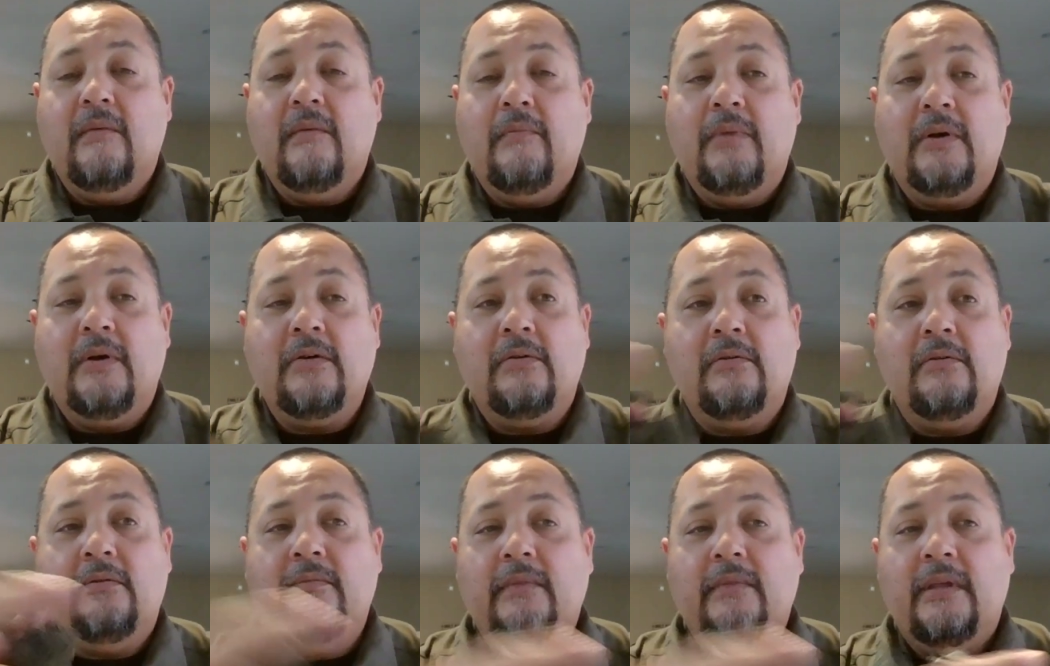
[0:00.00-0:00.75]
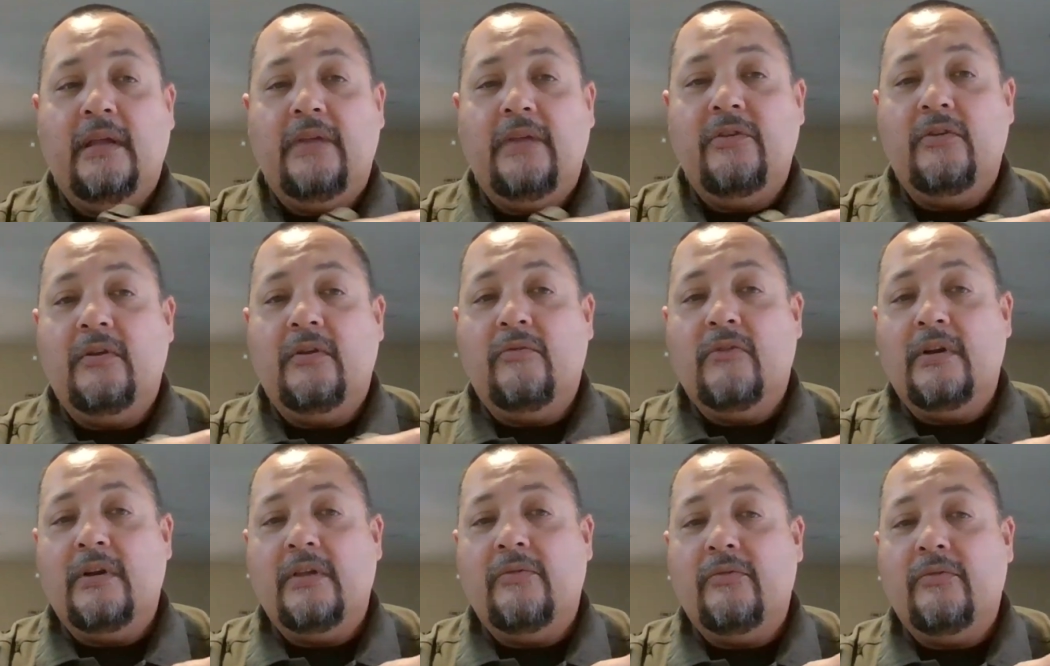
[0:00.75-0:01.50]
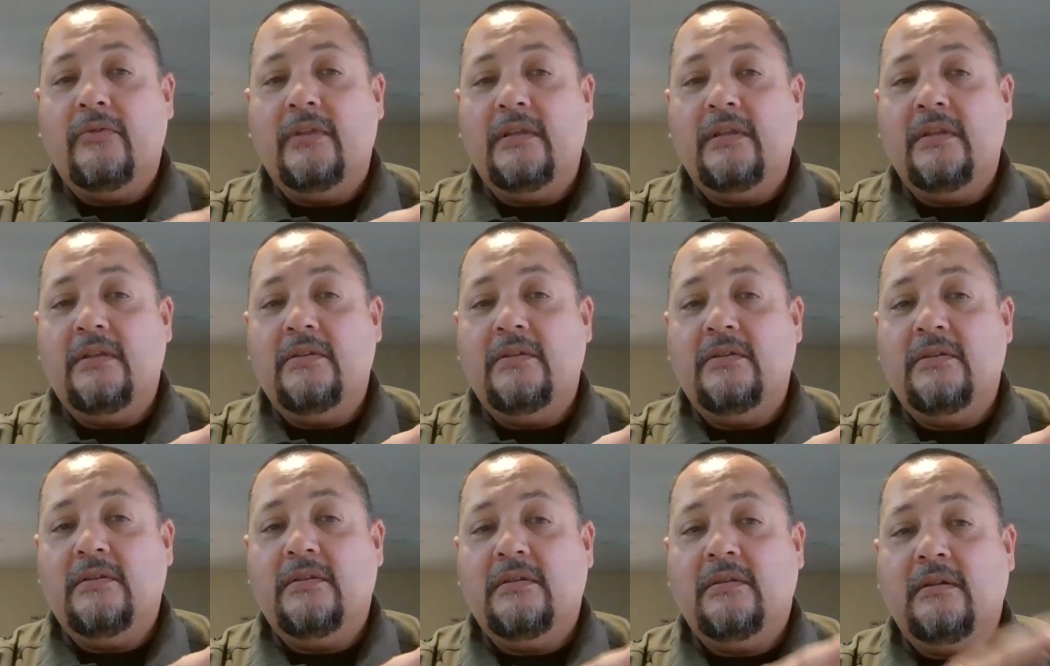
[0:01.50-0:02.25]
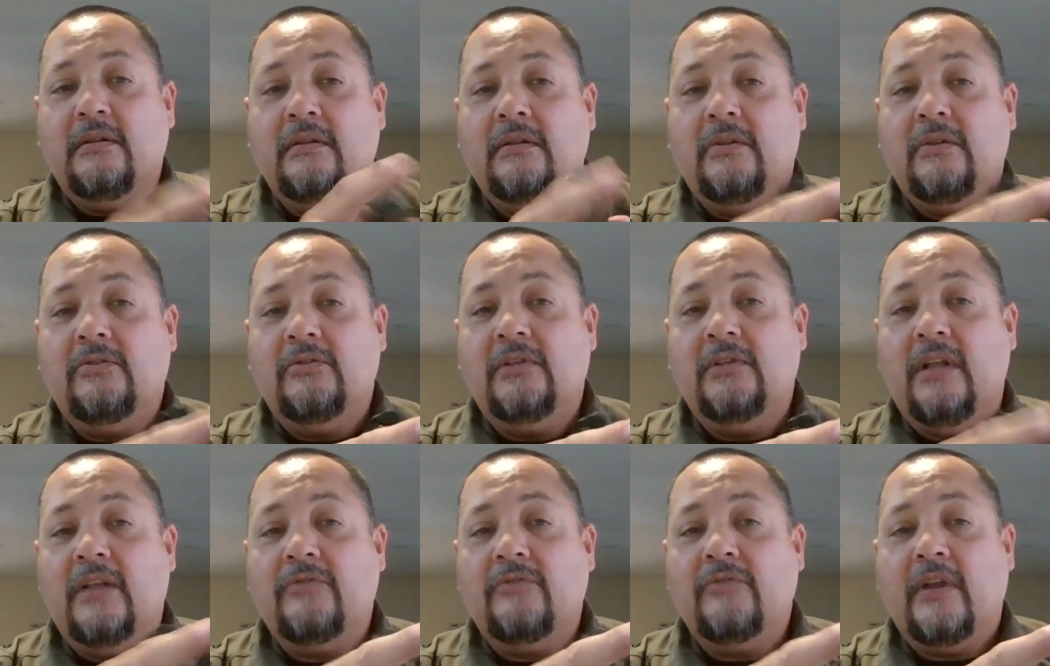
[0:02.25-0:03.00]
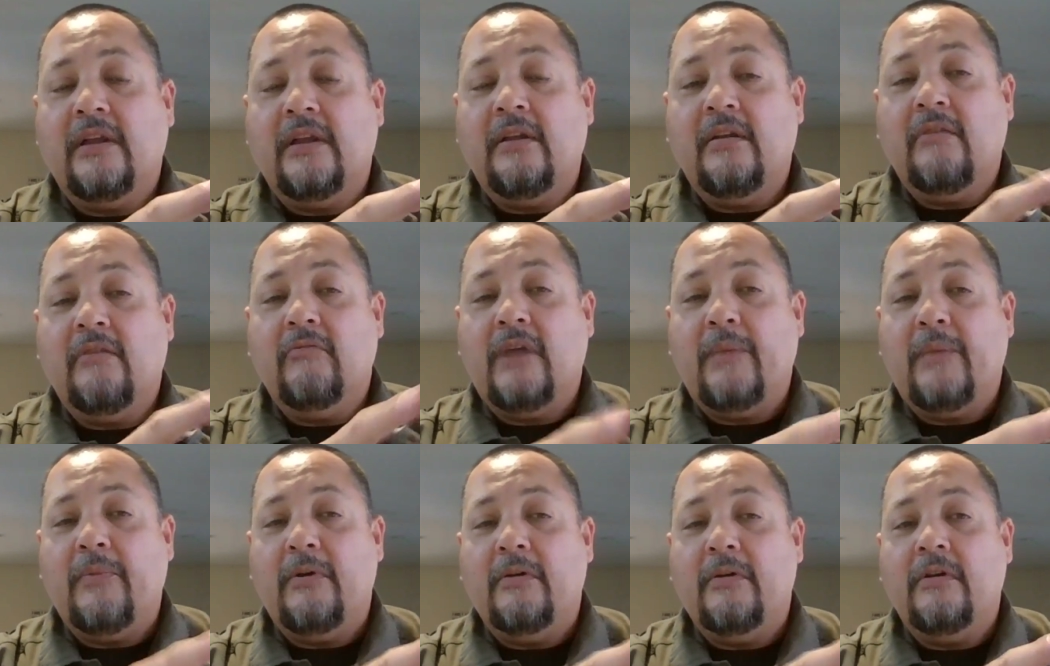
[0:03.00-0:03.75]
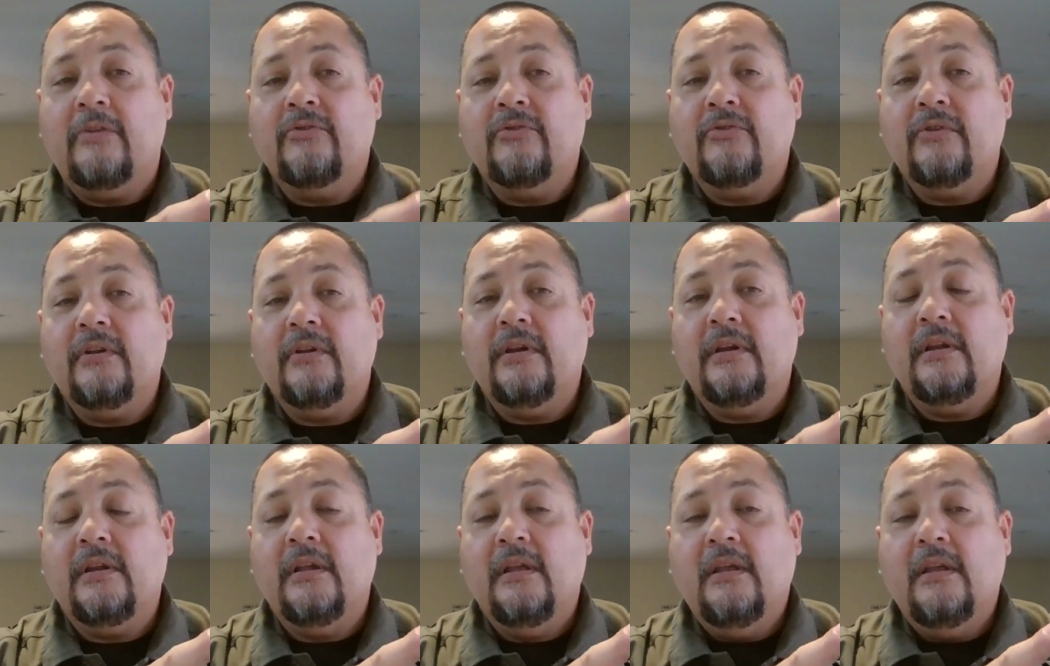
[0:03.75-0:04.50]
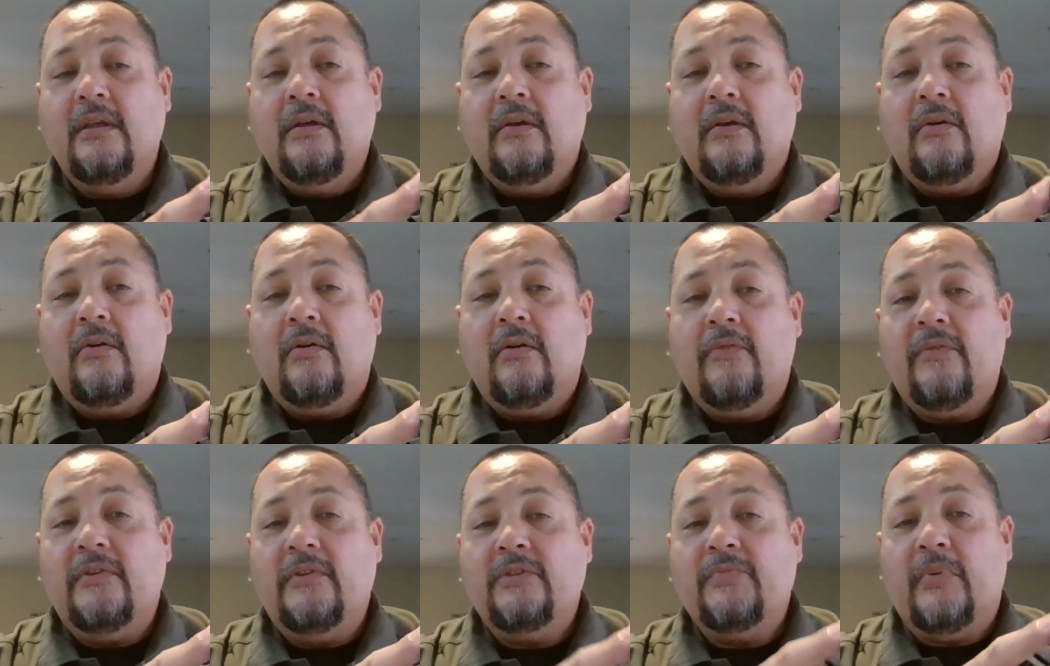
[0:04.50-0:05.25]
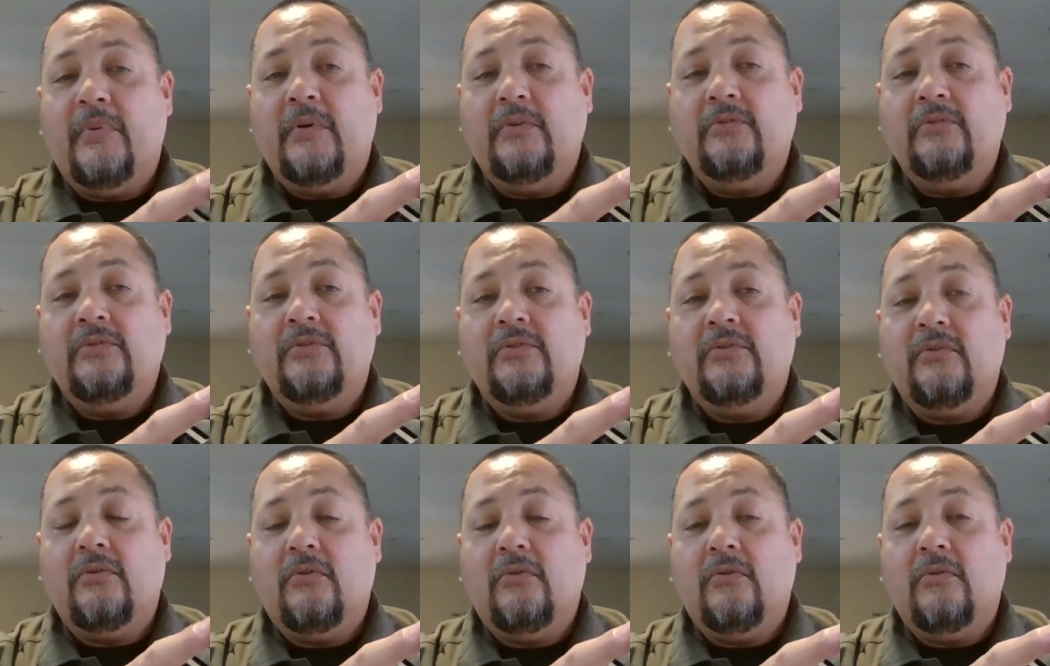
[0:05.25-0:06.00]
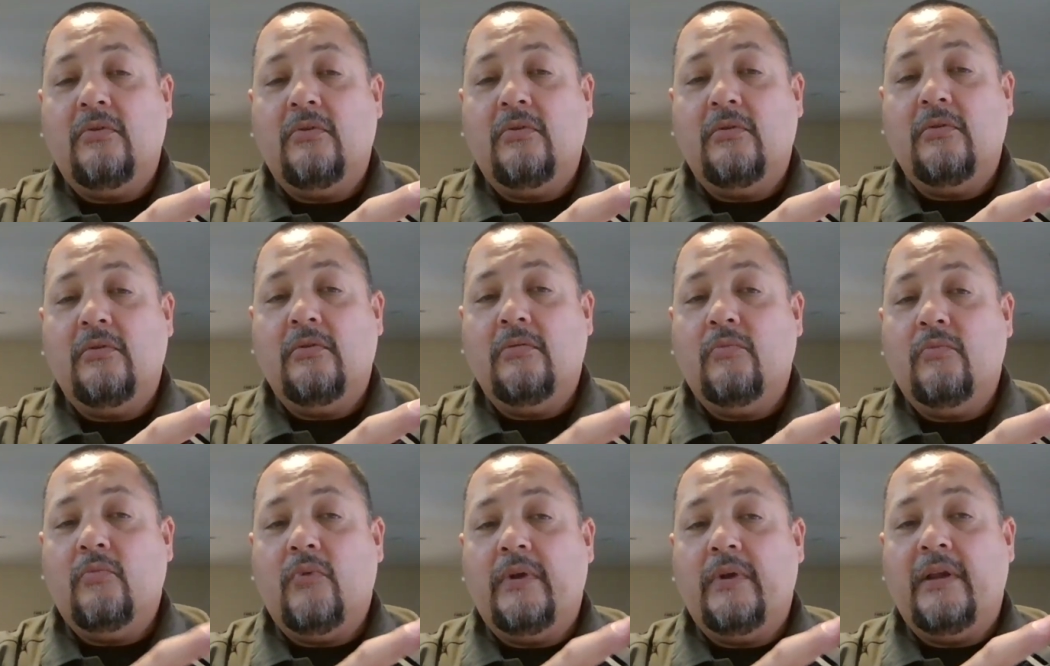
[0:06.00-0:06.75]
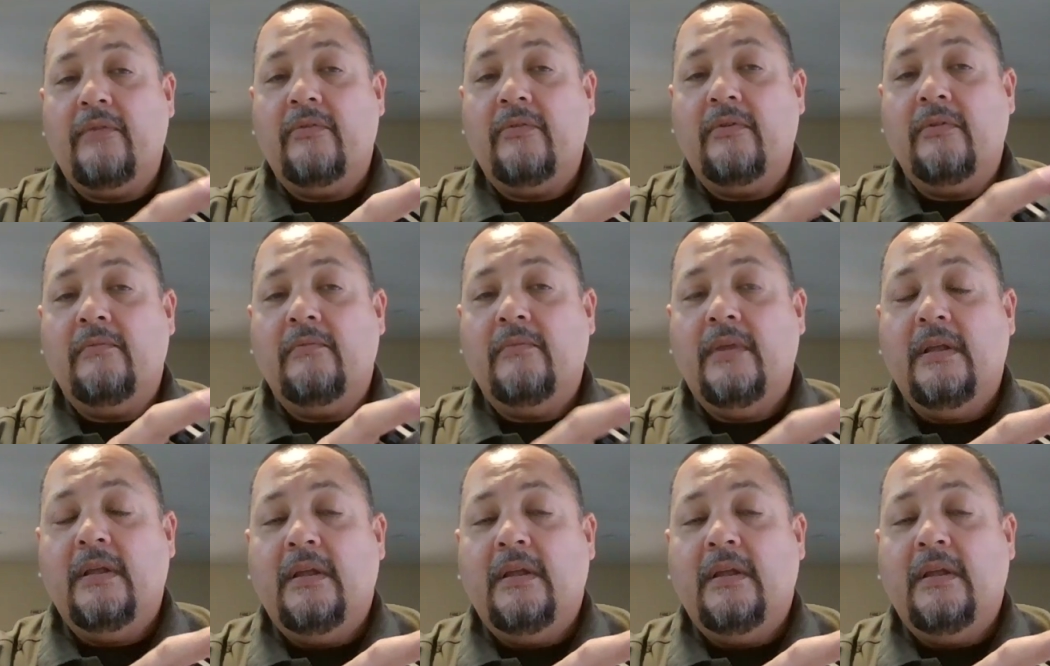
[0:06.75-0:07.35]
buckle, and you could run it through these little slots right here, wrap it on a tree or a fence post or whatever,